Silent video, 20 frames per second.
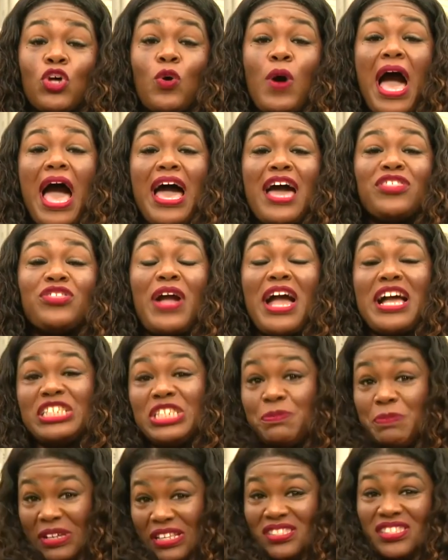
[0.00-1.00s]
So either
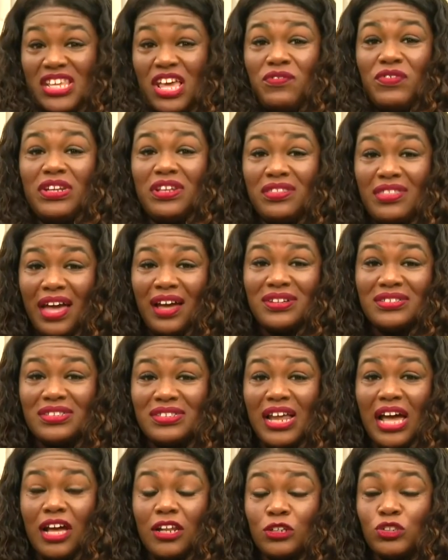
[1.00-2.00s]
I spent
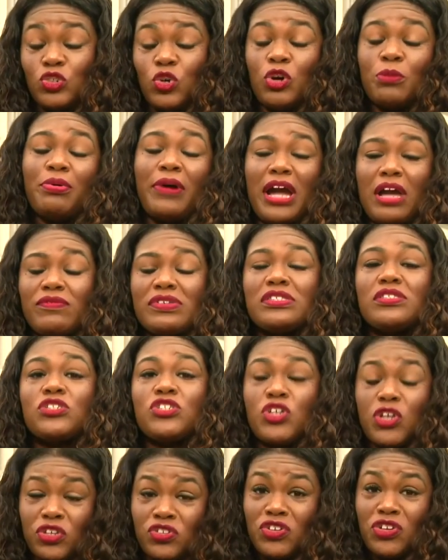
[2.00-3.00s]
$70,000 on private
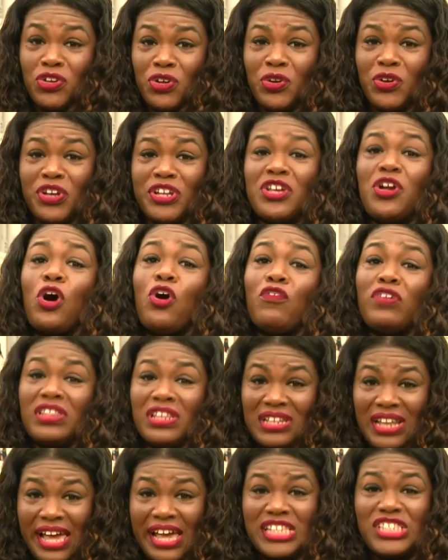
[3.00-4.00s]
security
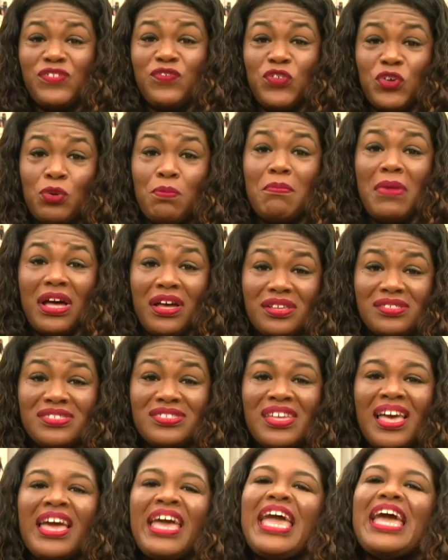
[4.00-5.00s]
over the last few
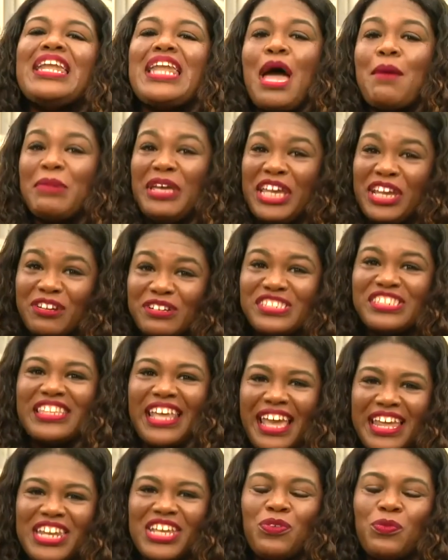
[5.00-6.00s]
months, and I'm here
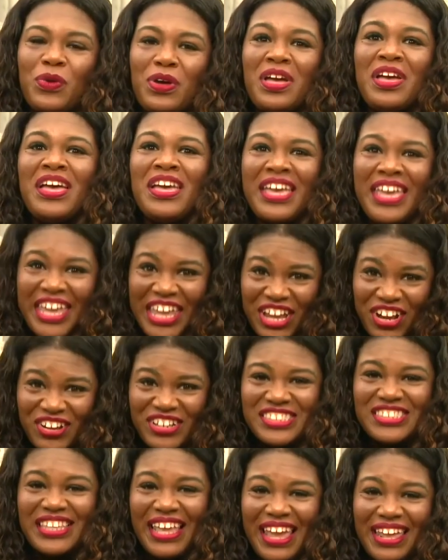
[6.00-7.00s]
standing
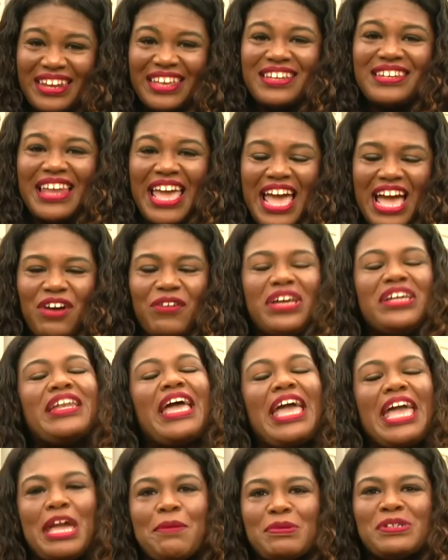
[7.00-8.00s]
now
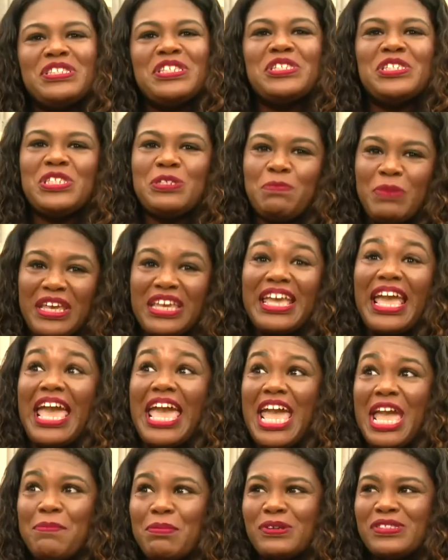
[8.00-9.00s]
and able to speak,
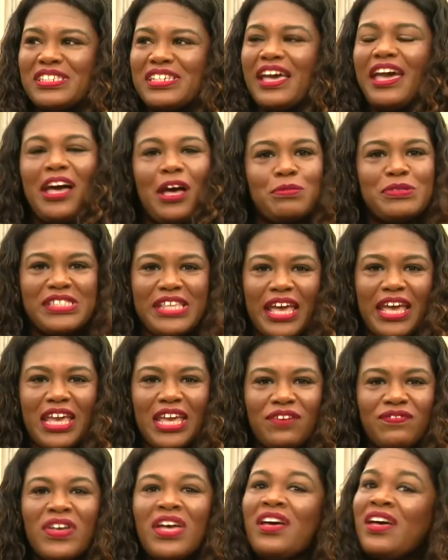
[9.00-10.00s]
able to help
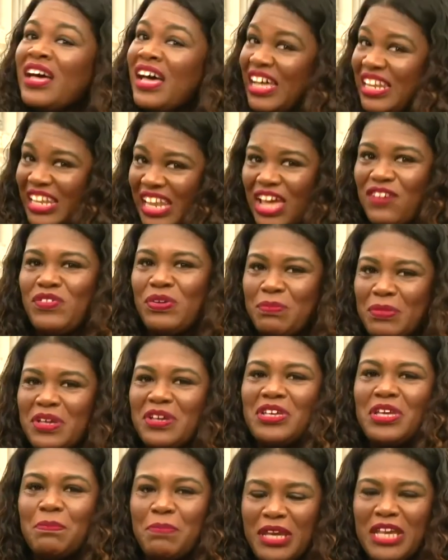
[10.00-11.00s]
save 11
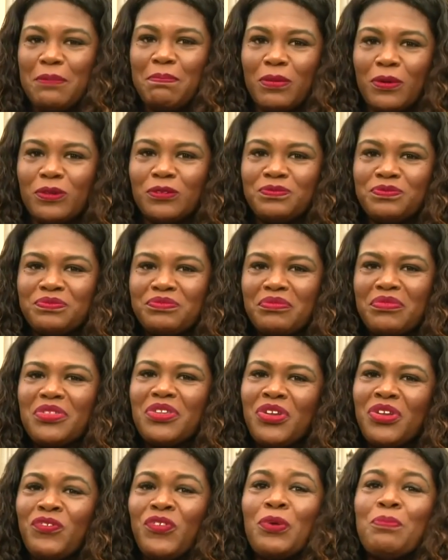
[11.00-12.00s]
million people
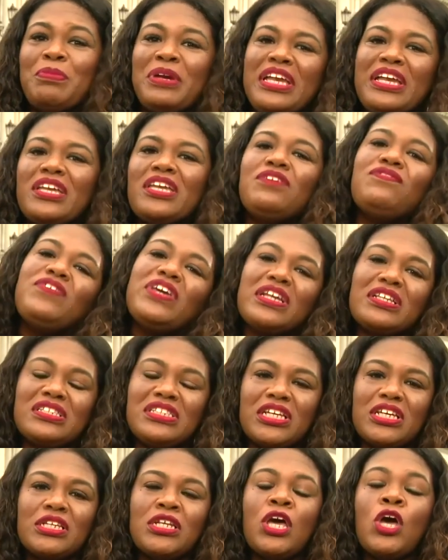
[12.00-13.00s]
from being
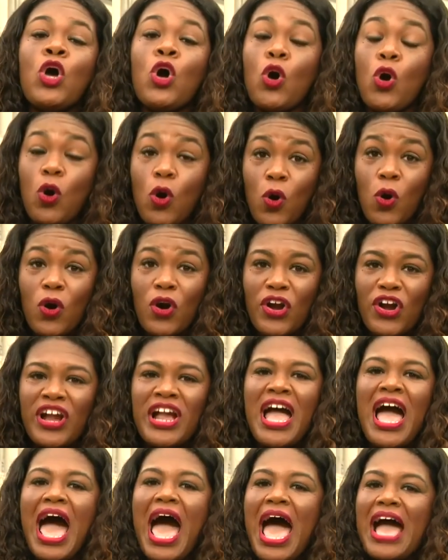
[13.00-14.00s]
evicted,
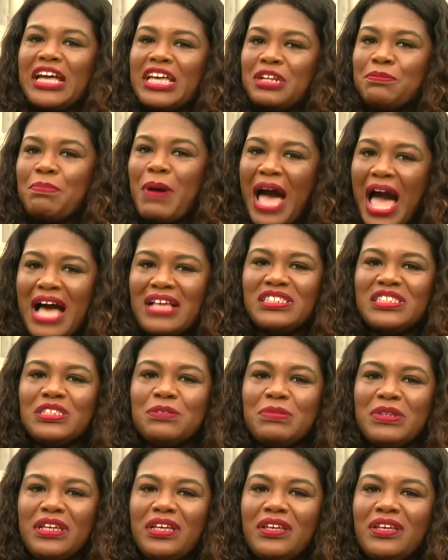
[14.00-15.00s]
or I could
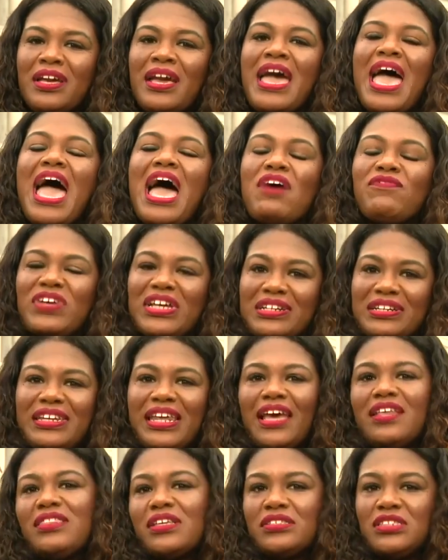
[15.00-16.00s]
possibly have a
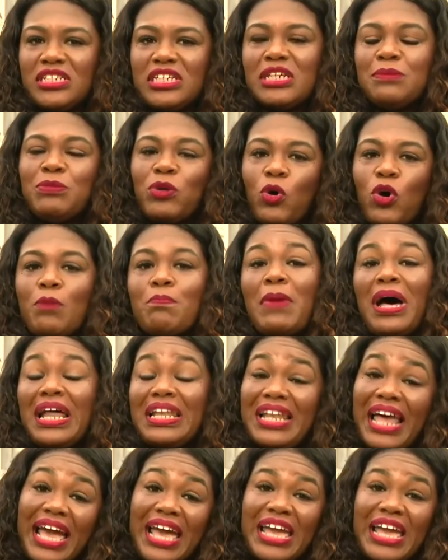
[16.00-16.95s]
death attempt on my